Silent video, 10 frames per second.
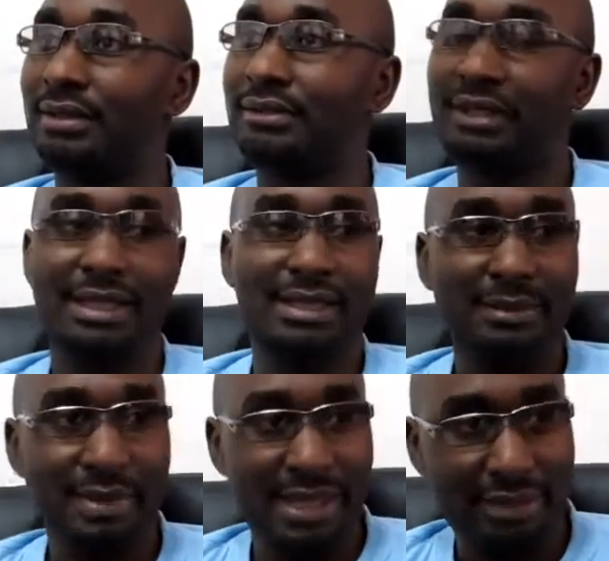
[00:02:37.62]
for instance,
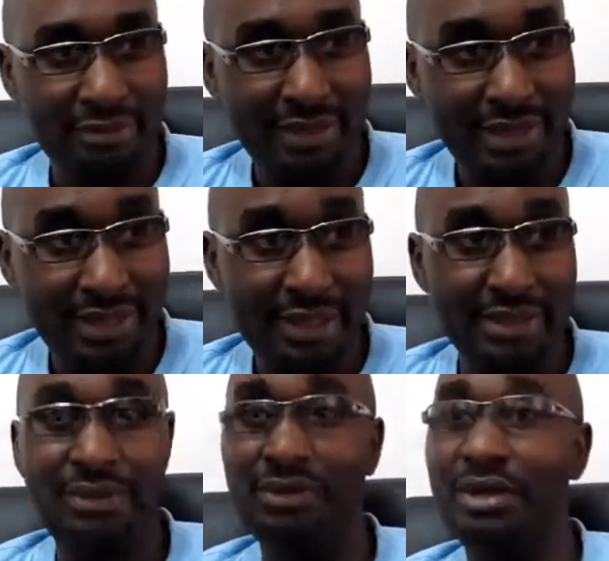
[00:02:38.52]
a bachelor of 3
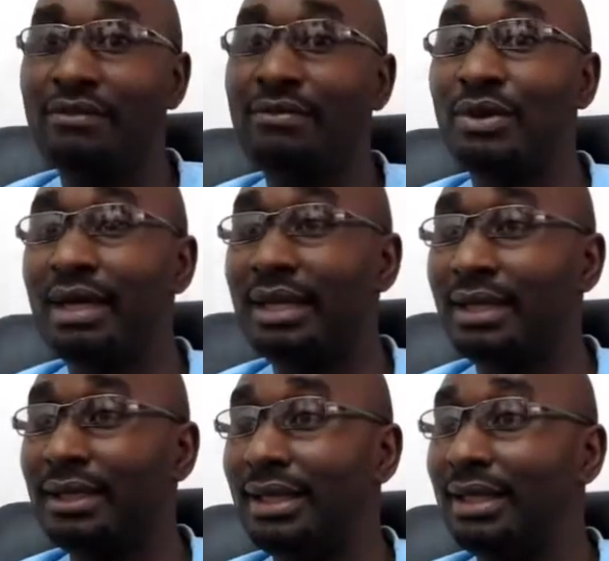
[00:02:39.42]
years, you need to have more
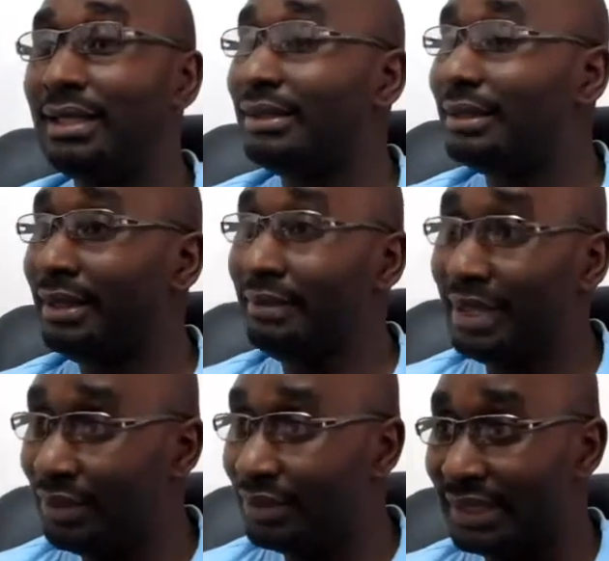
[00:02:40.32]
than 10
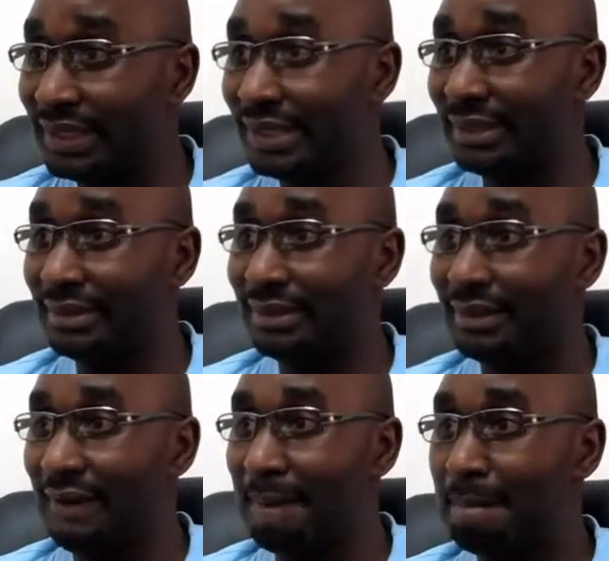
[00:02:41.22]
million shillings.
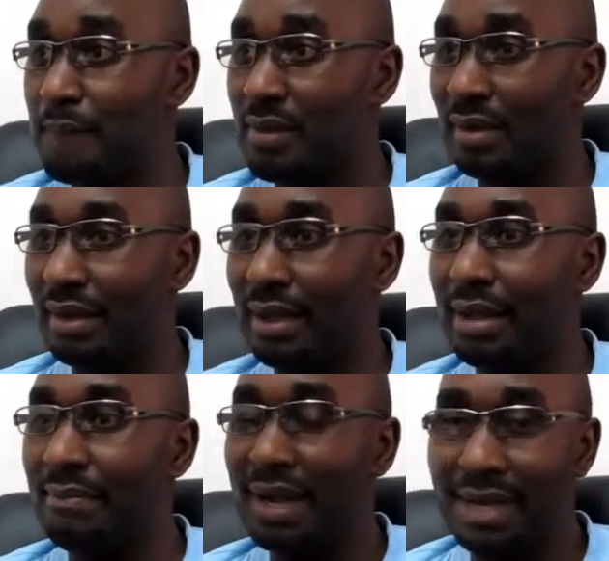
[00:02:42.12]

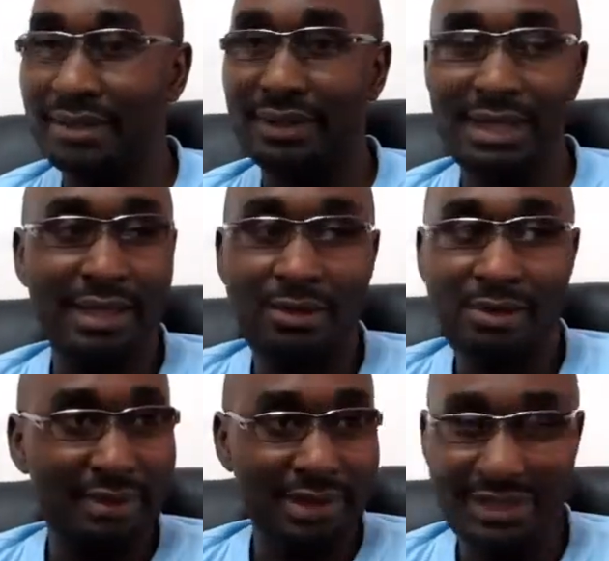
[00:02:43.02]
A person, a
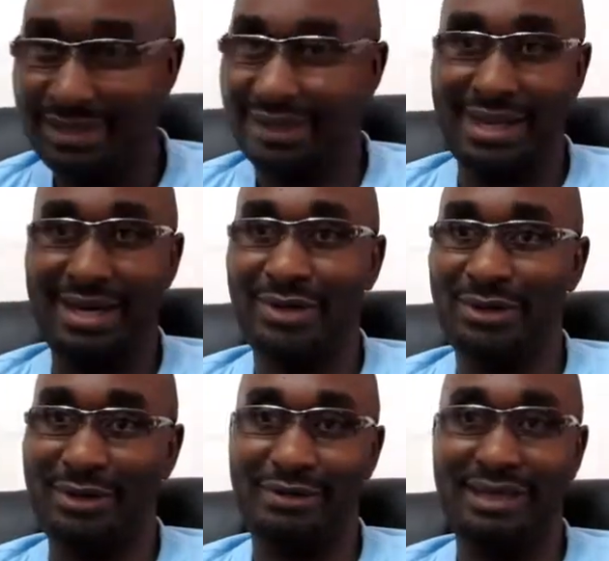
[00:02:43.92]
normal citizen
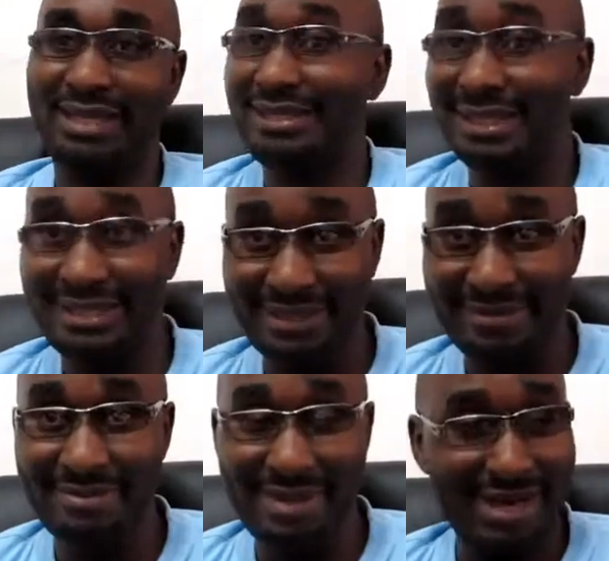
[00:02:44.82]
cannot afford. That is the
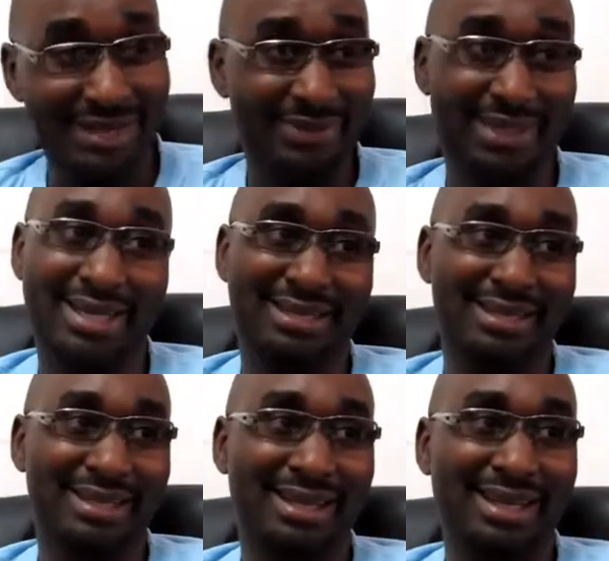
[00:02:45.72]
dream money to catch.
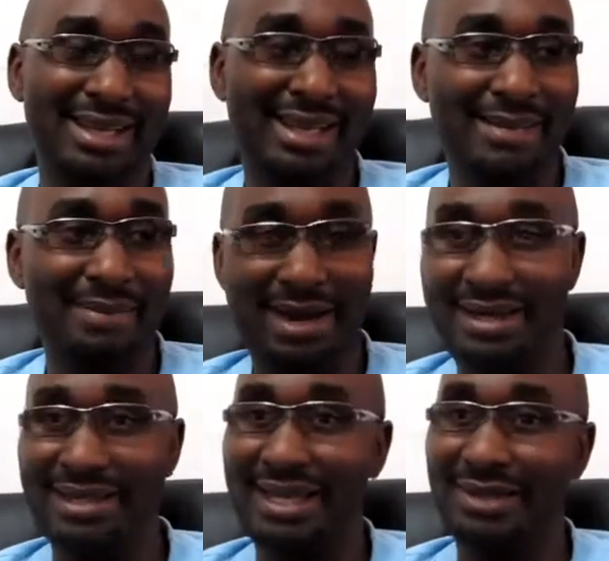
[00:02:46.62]
A
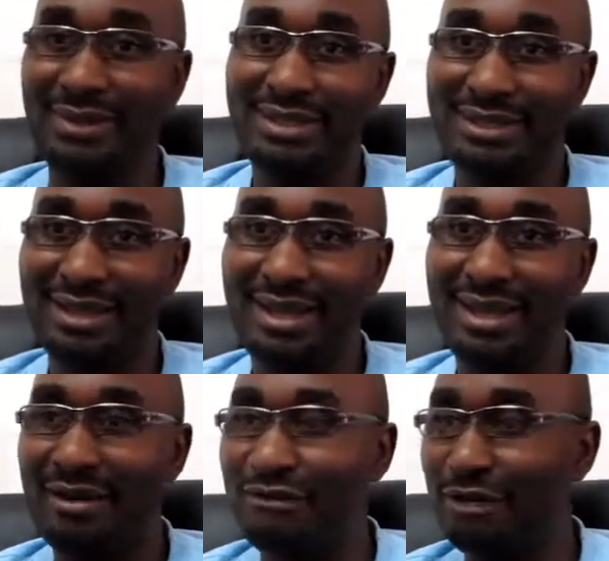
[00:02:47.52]
parent cannot
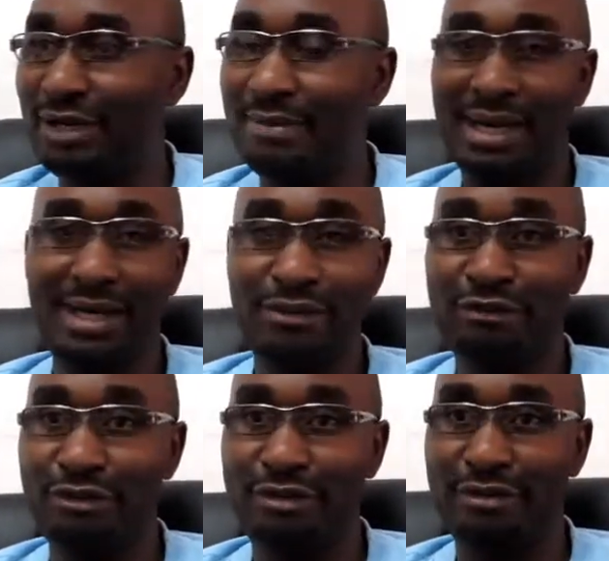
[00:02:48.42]
afford, a parent of
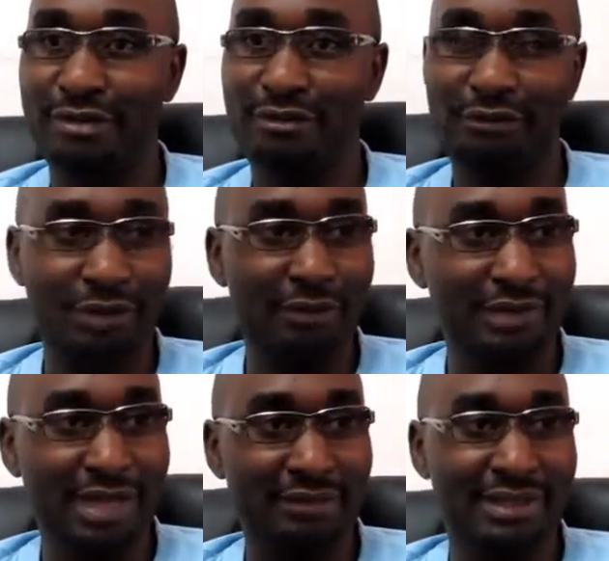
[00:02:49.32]
four or
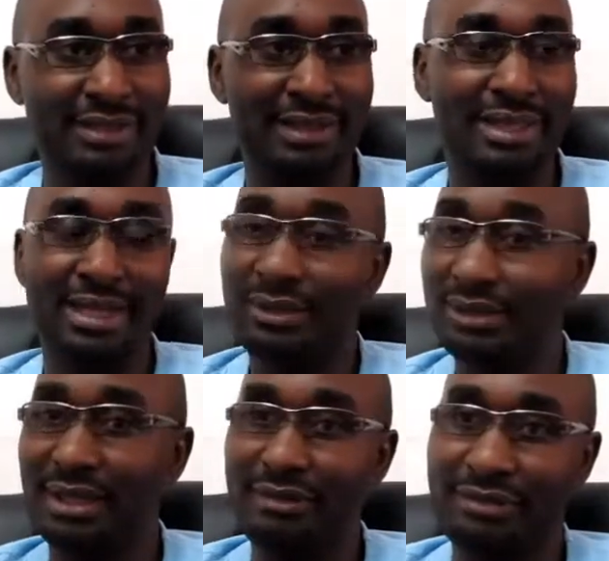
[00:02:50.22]
five children
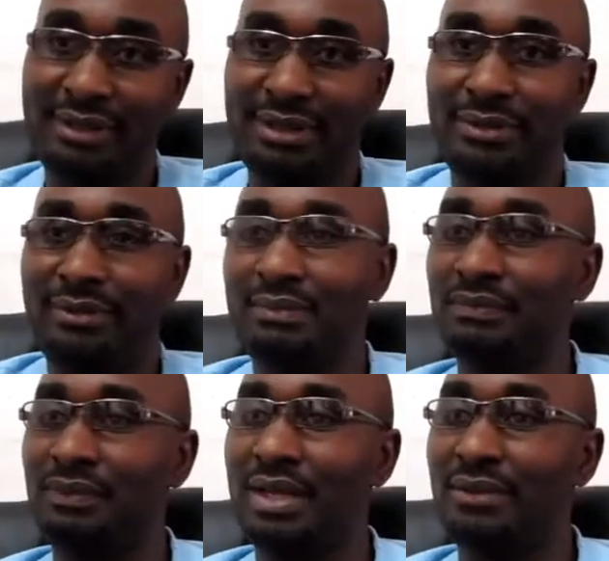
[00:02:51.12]
cannot afford to
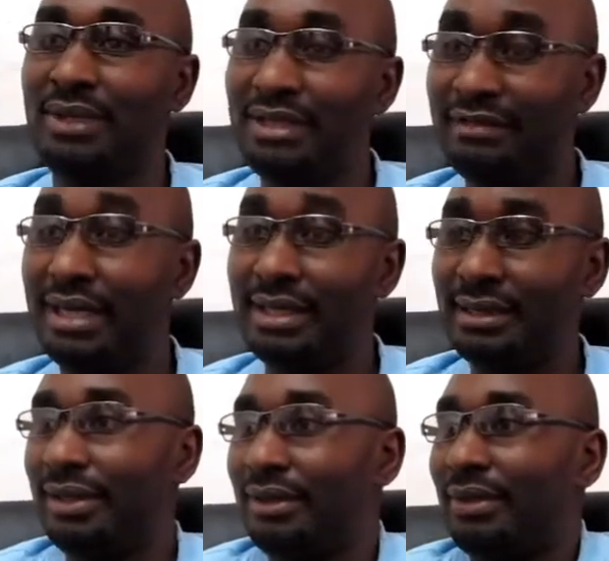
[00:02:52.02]
take even a
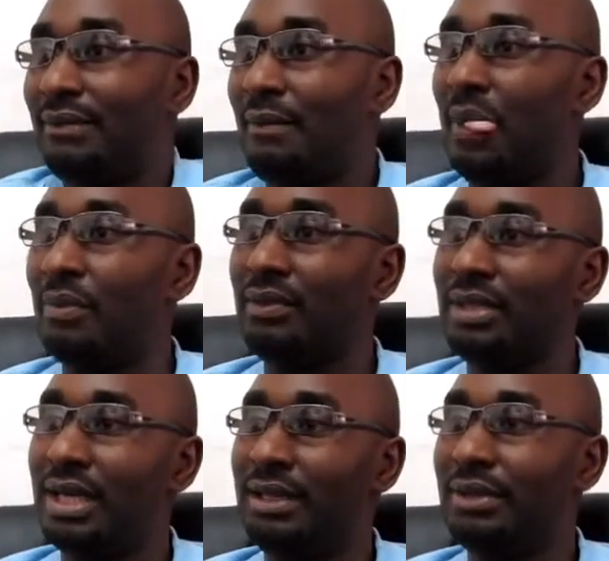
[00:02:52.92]
single
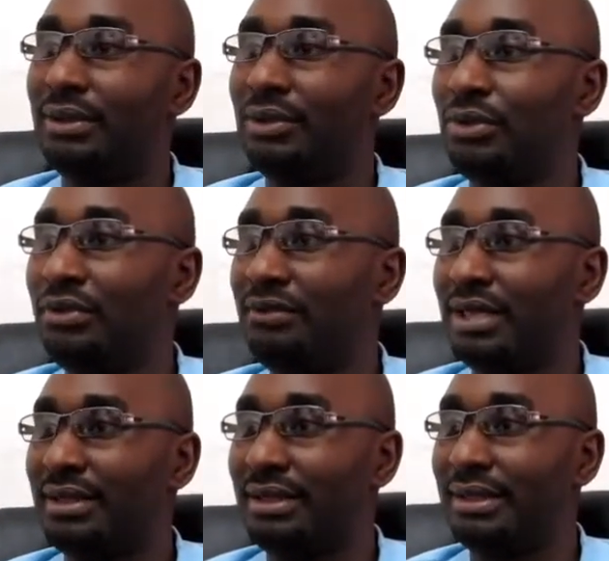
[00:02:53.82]
child to
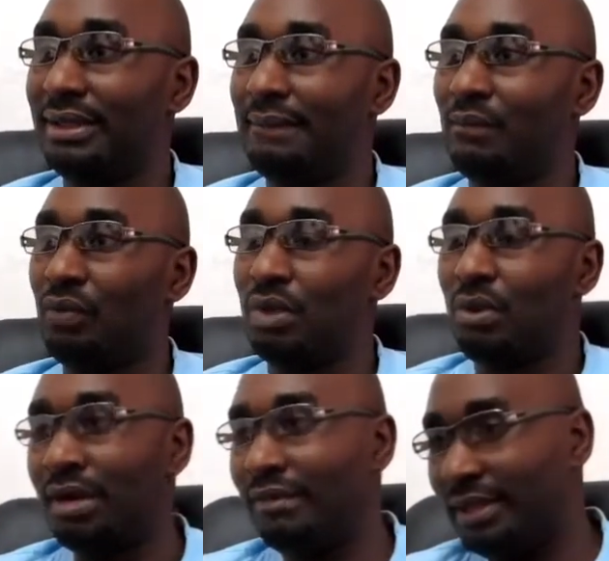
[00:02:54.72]
university.
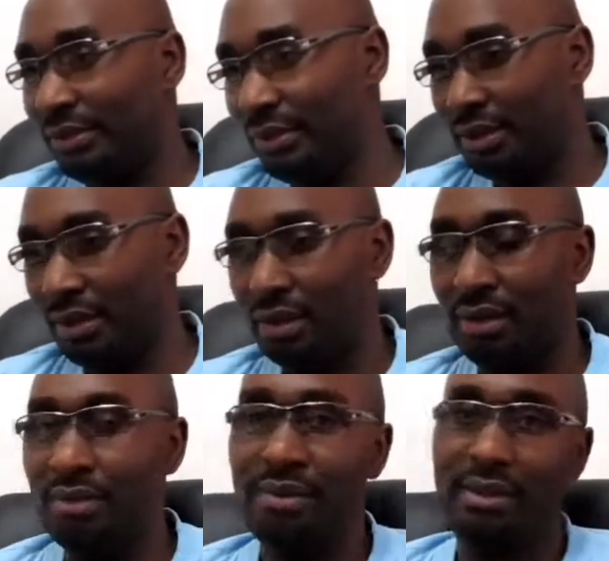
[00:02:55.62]
We have this we call
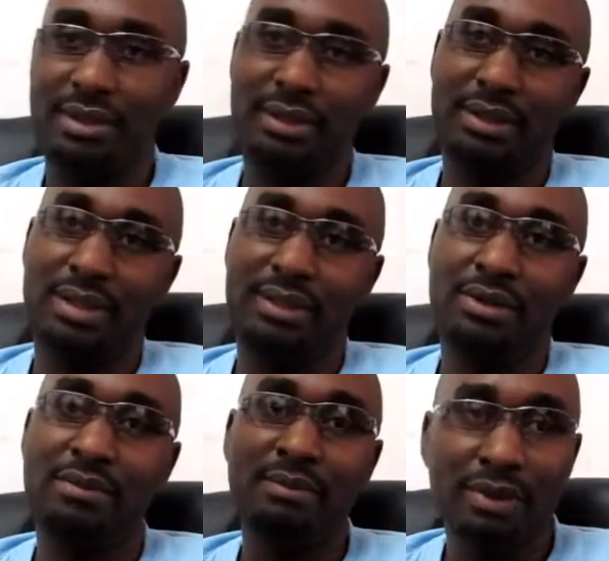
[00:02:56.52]
loan board.
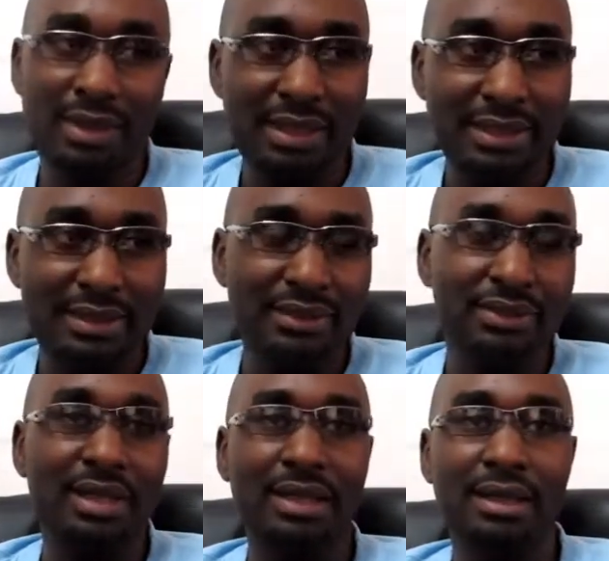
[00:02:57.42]
Loan board
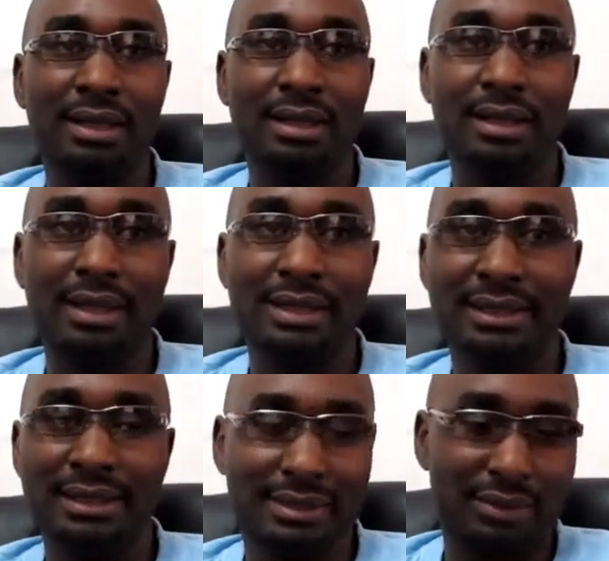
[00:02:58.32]
at
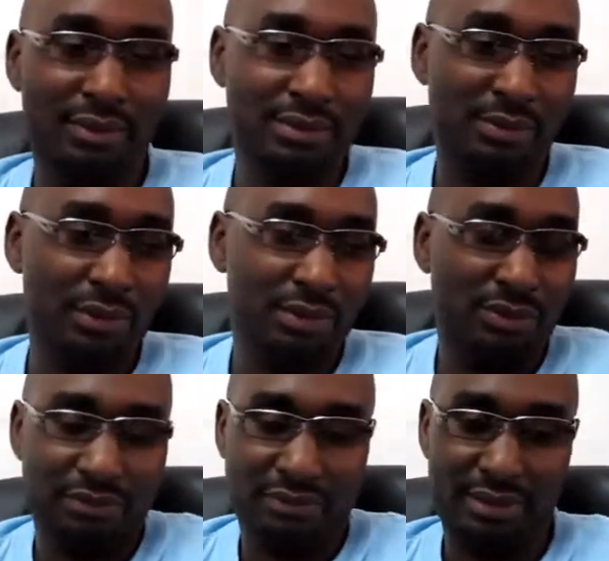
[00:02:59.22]
least contribute to